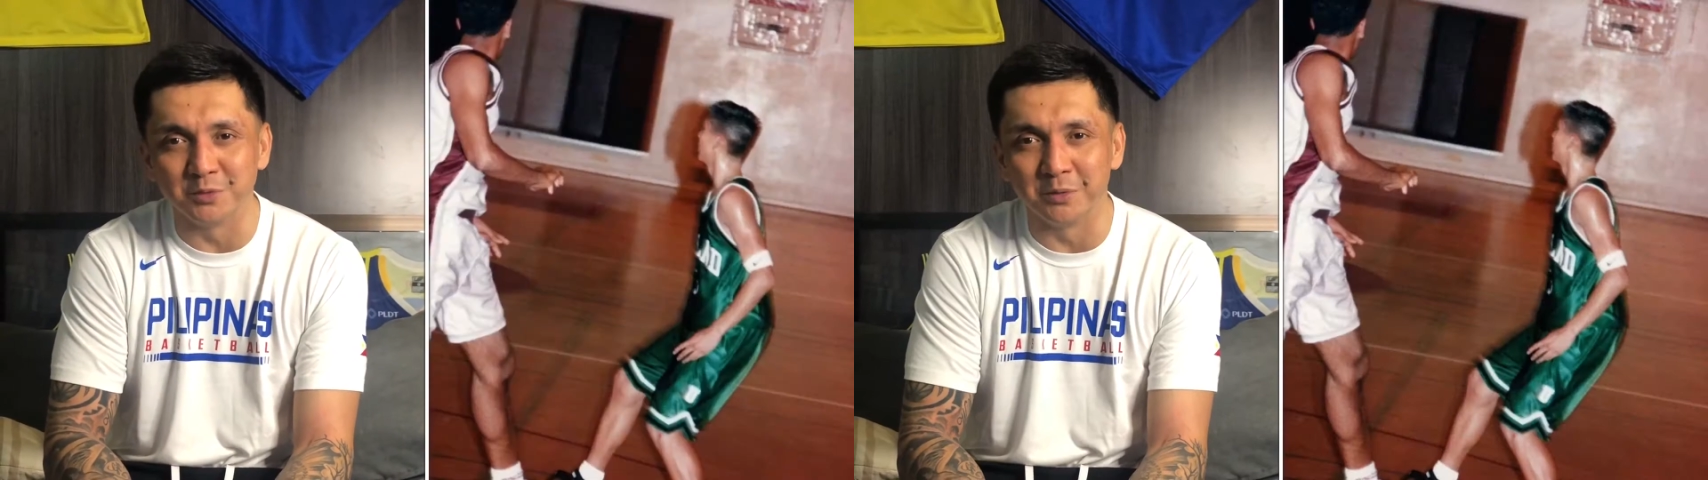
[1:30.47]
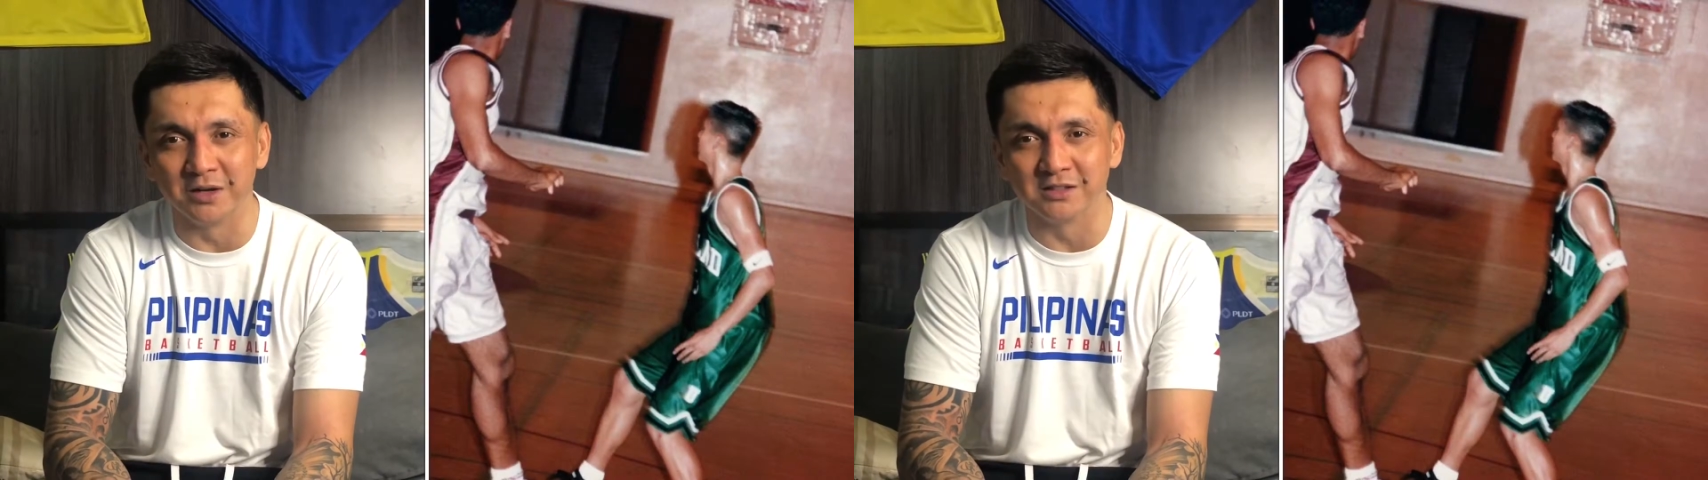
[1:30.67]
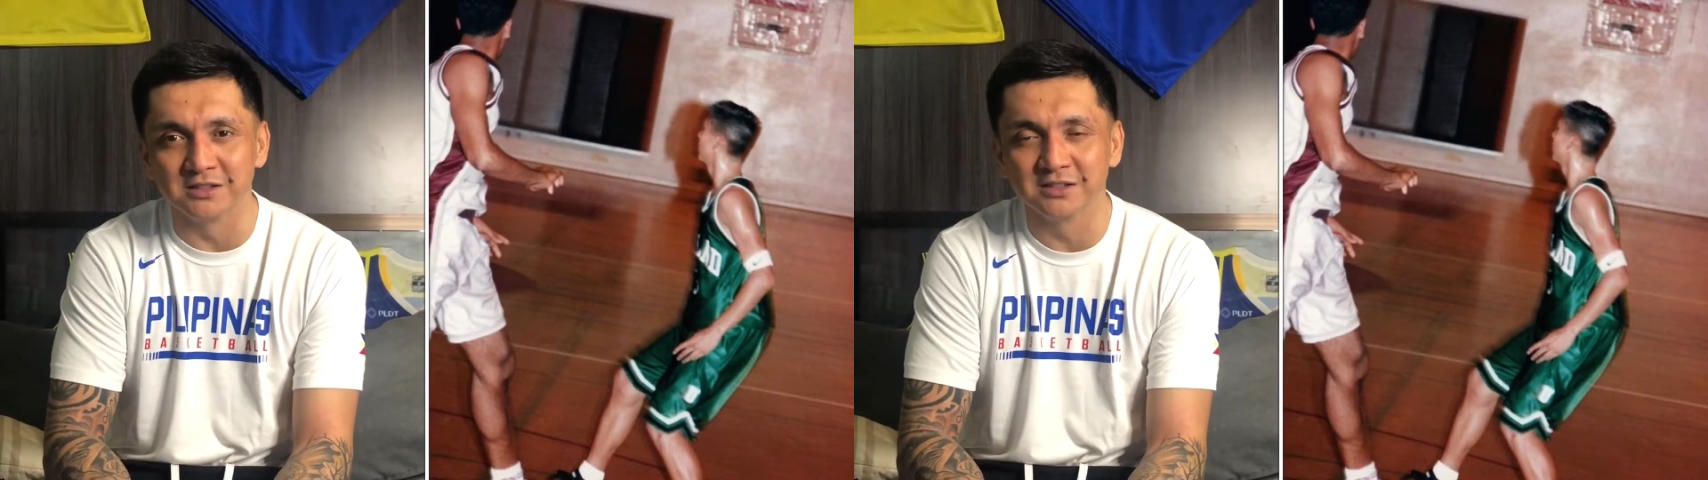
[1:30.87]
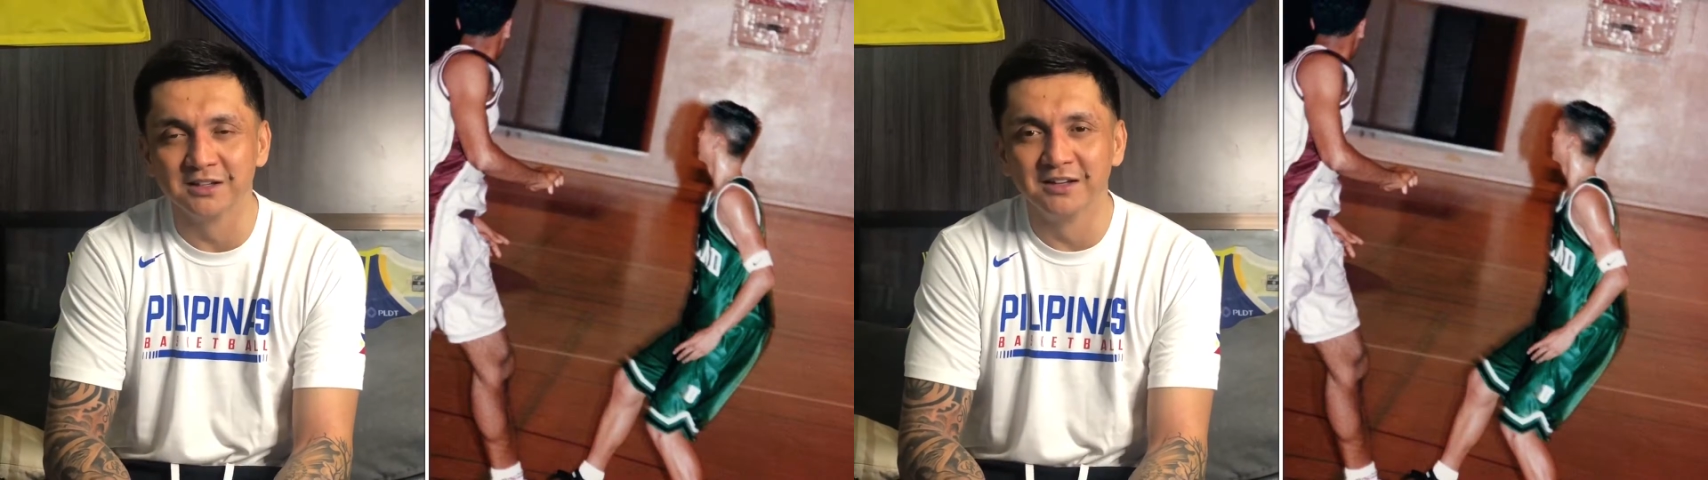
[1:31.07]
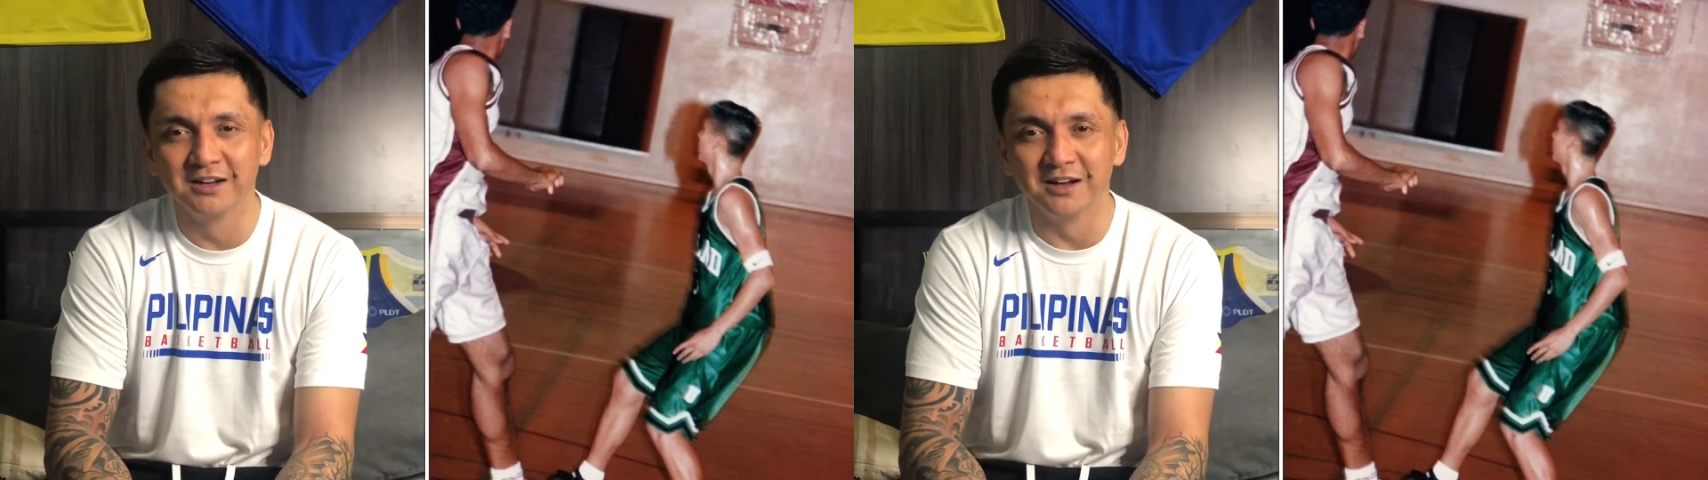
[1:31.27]
minutes,
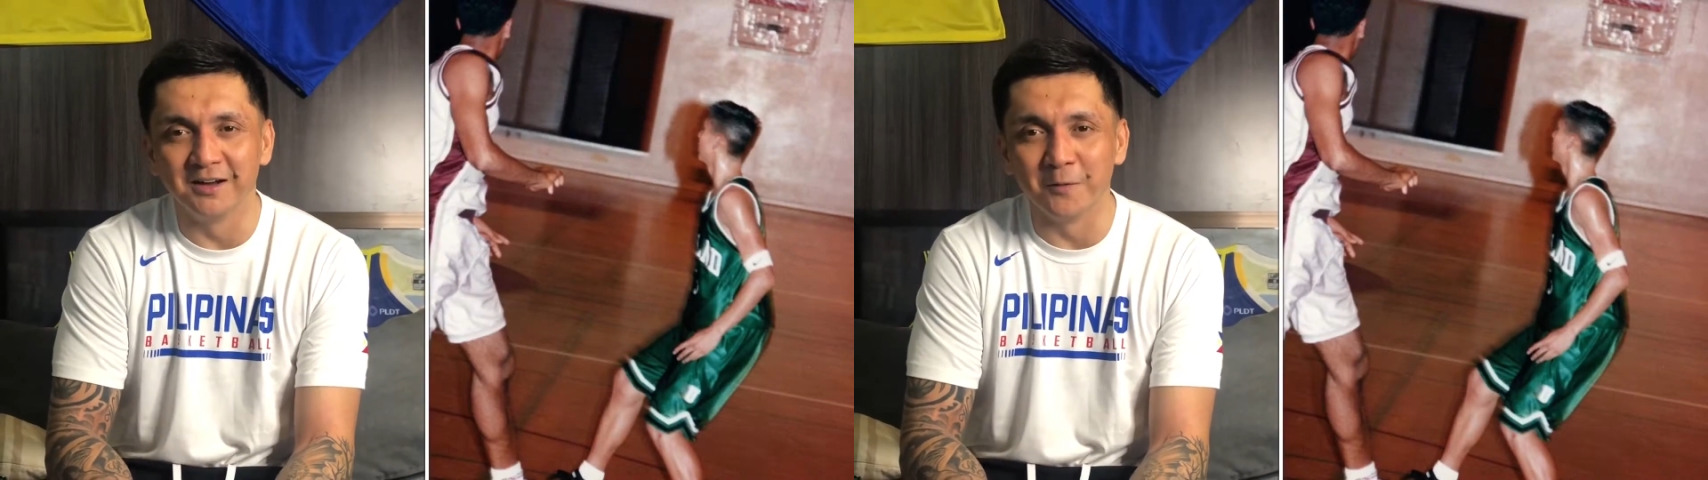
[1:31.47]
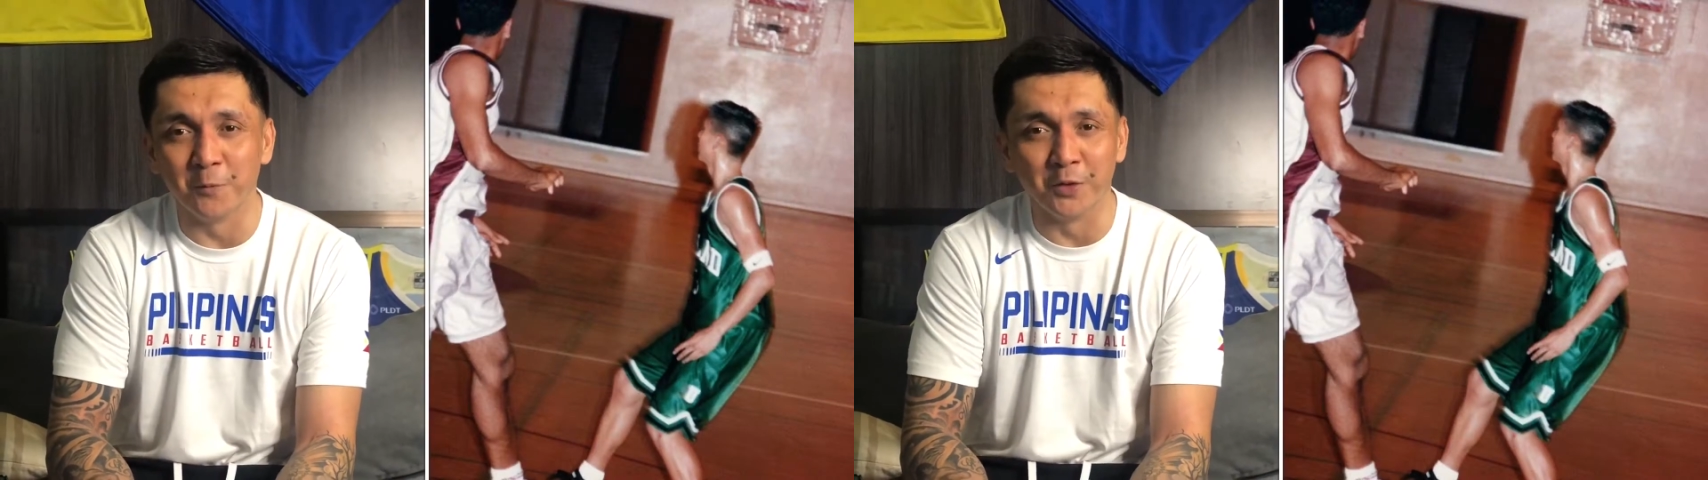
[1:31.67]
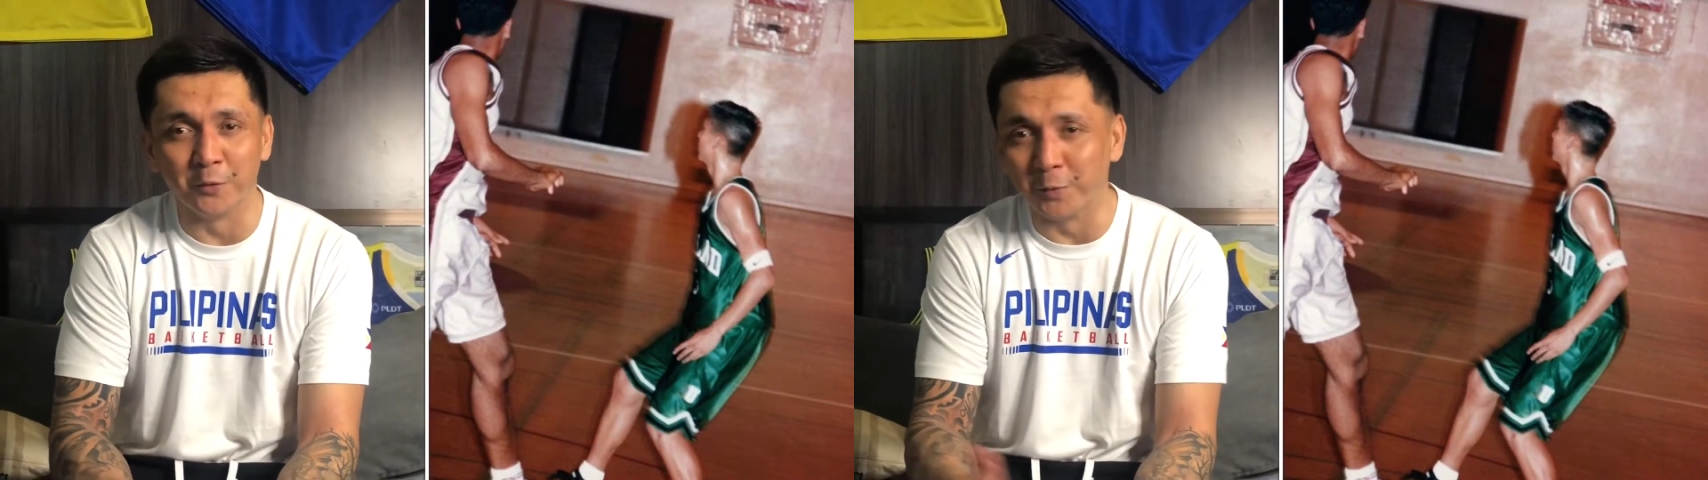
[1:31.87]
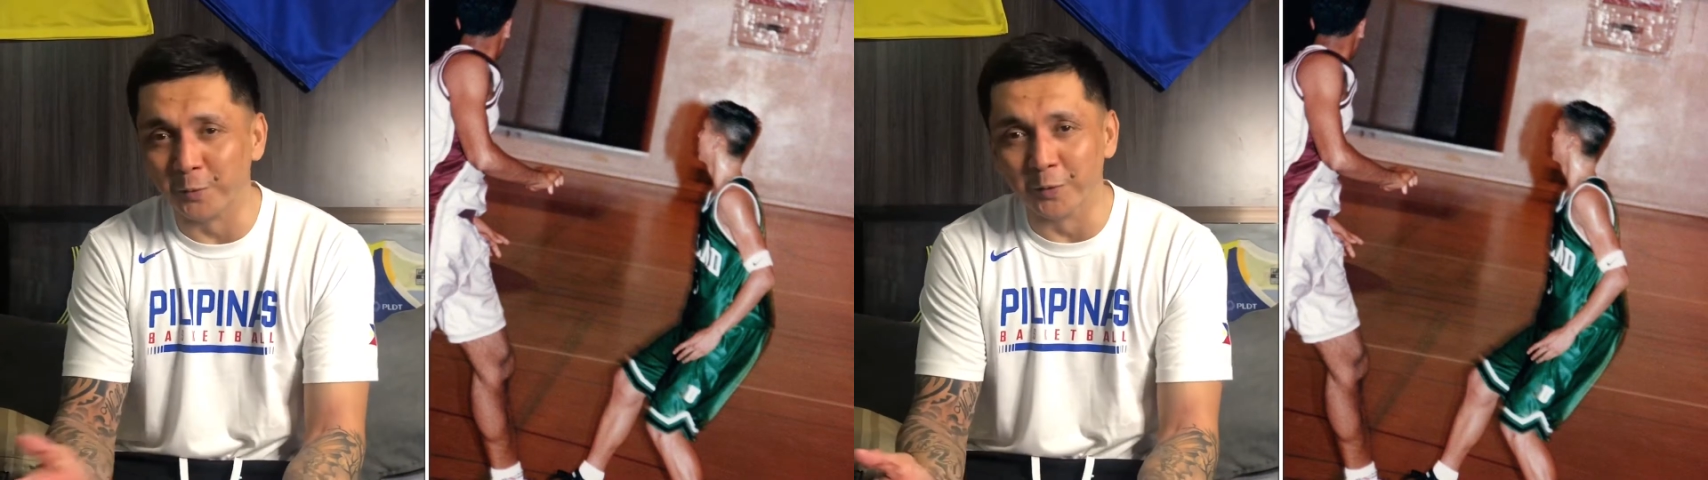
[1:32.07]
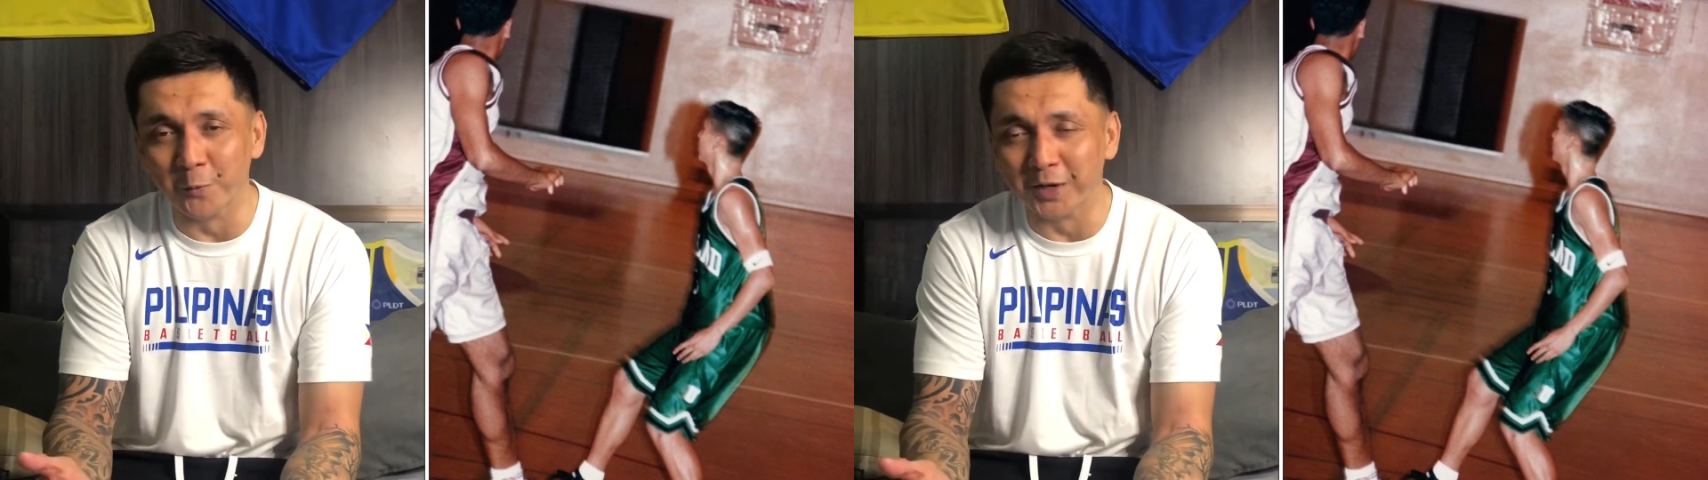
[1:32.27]
whether we
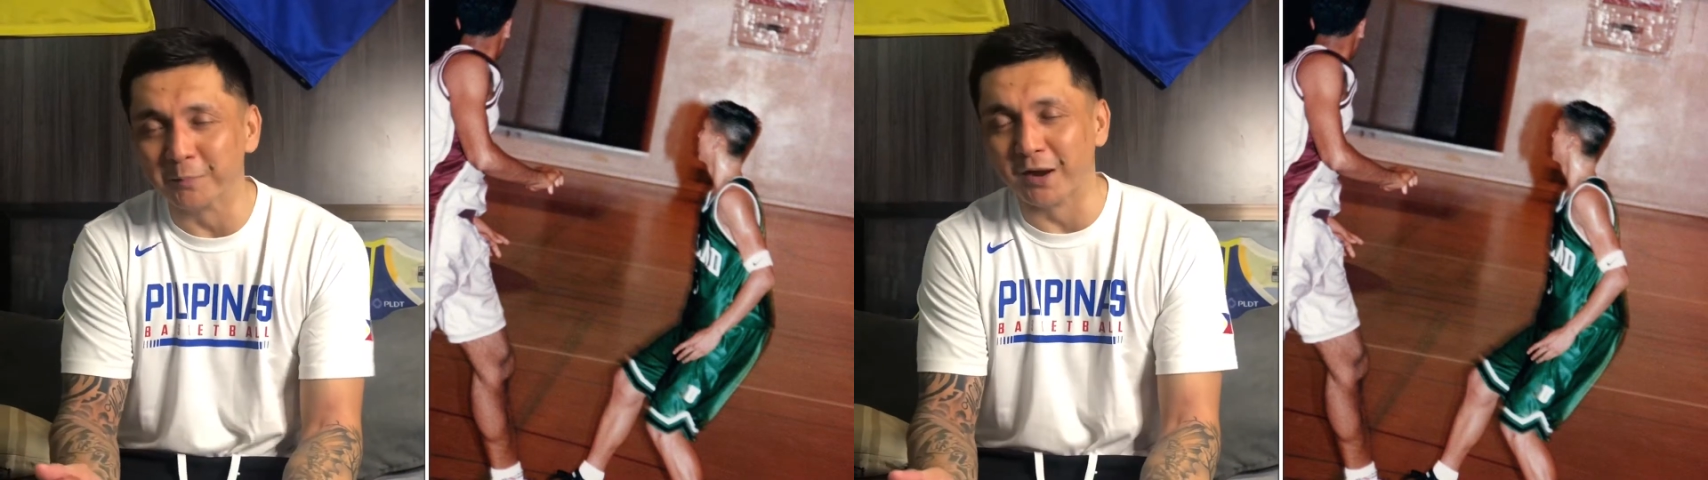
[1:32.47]
were winning by